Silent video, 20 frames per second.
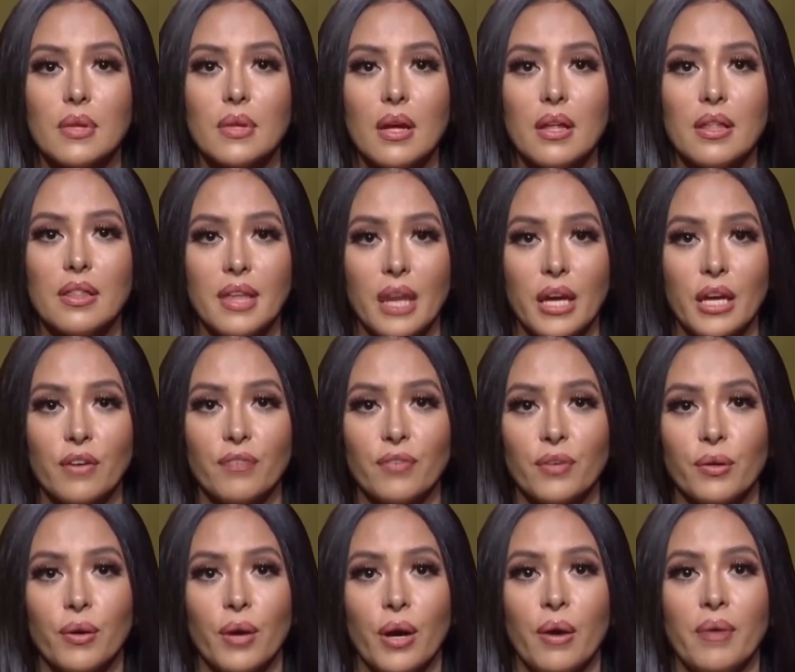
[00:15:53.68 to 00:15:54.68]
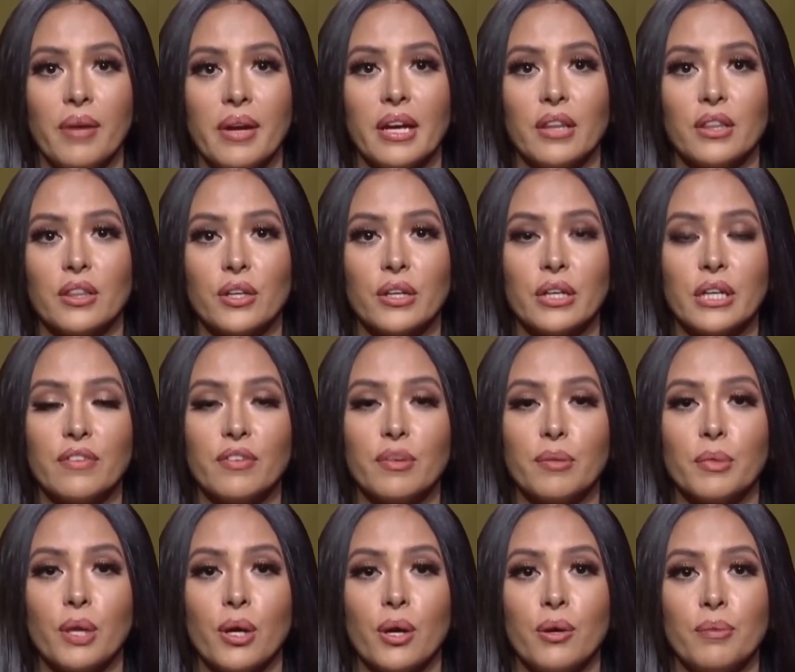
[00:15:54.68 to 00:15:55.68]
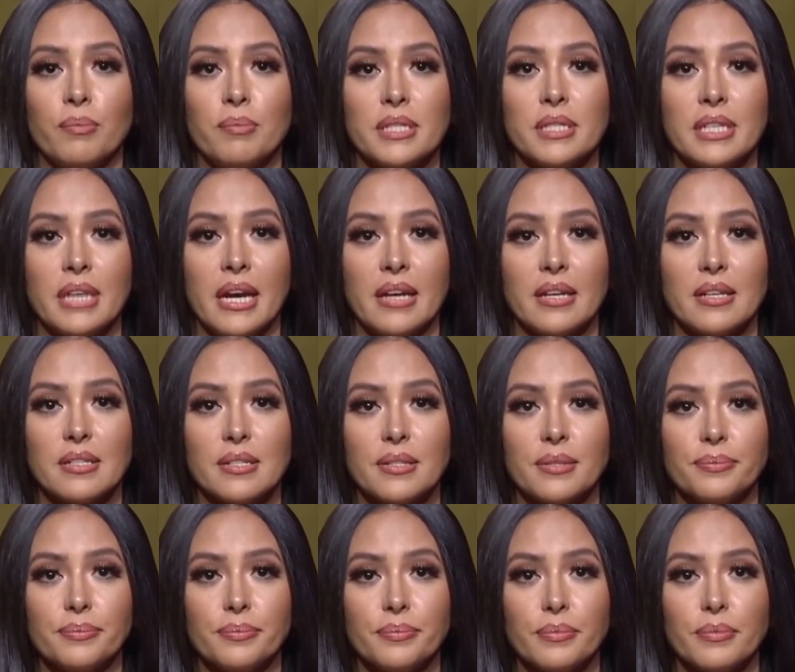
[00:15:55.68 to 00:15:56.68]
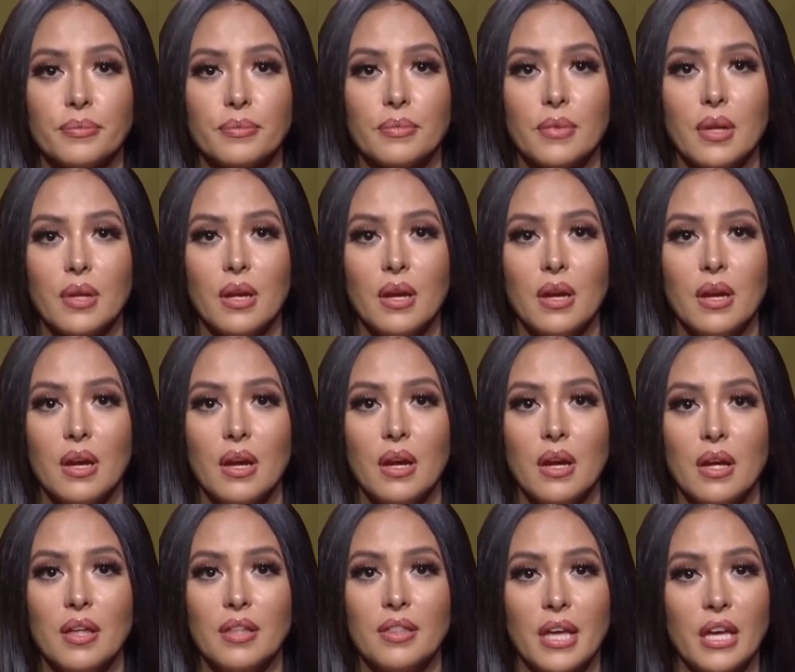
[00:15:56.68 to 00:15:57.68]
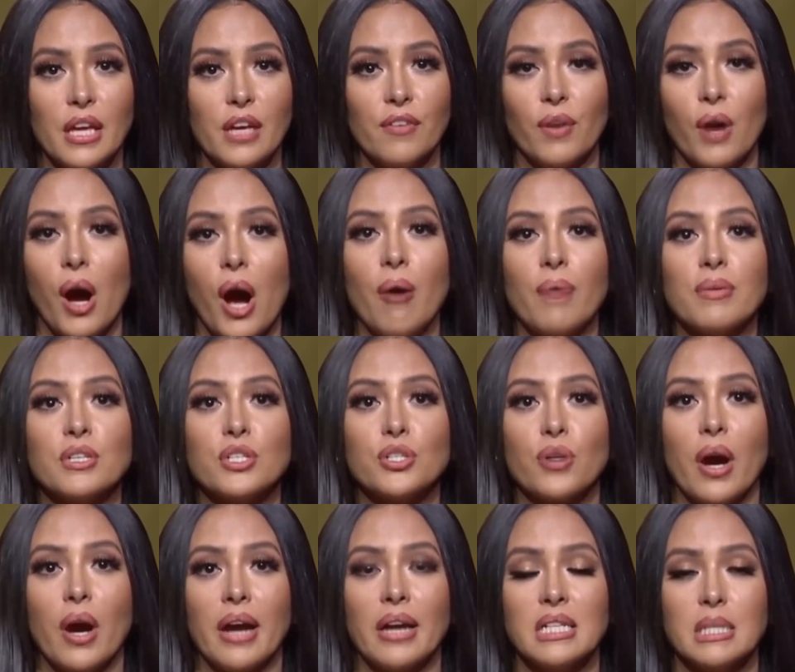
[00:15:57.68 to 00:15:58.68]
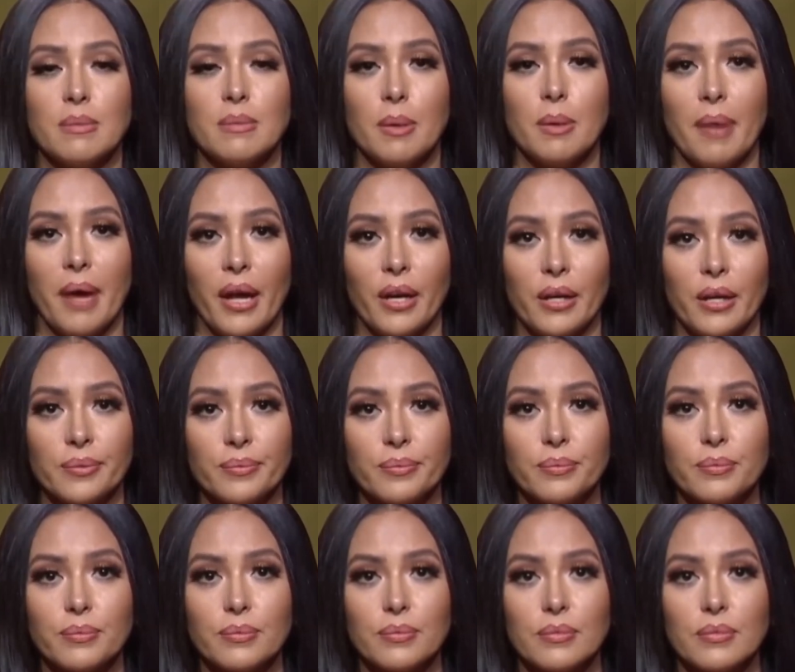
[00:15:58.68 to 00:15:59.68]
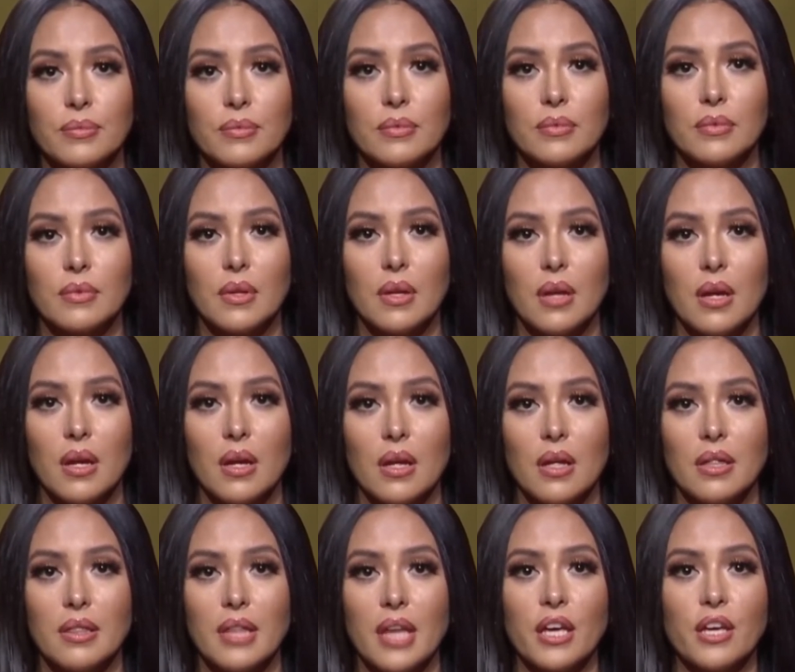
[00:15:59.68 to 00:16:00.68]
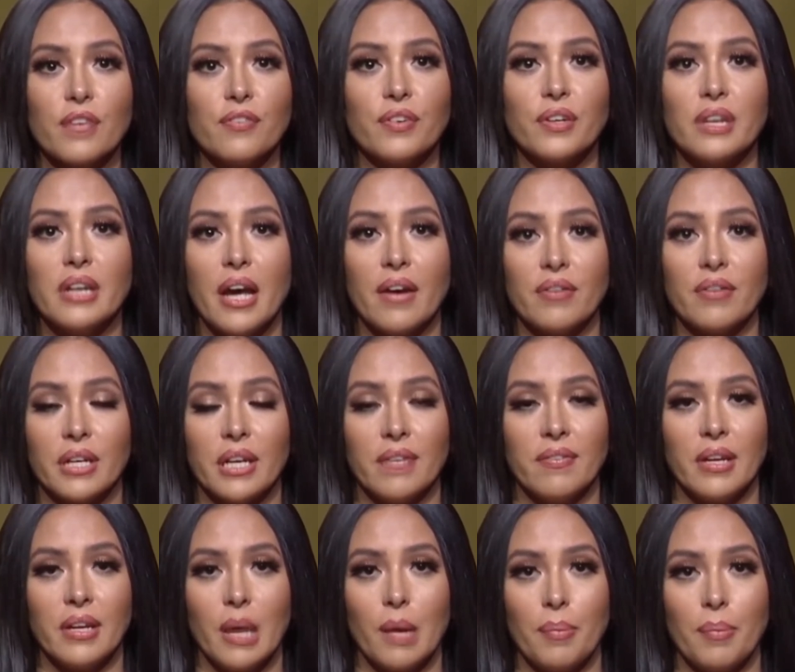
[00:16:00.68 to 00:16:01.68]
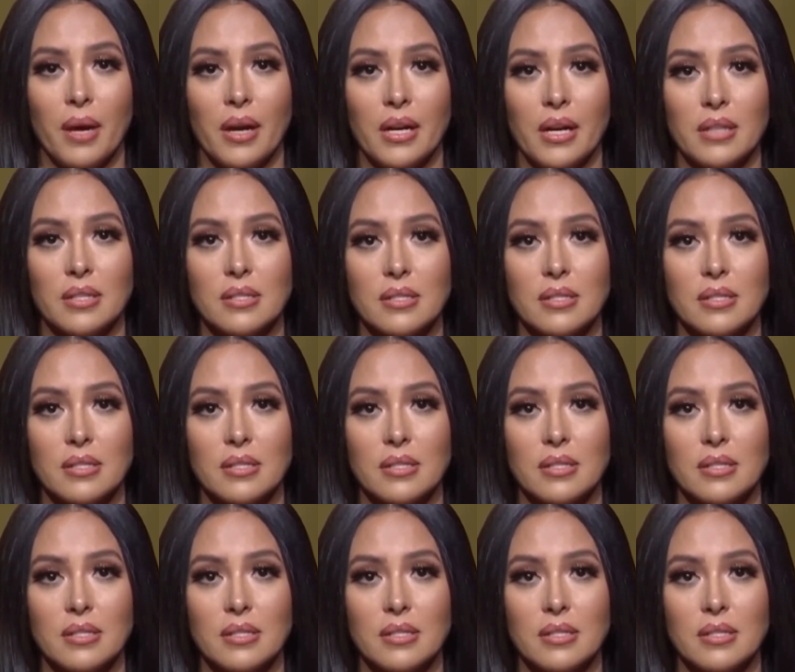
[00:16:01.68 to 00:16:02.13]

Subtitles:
Thank you for growing and learning from your own mistakes. Thank you for always trying to be better. Thank you for never giving up on us.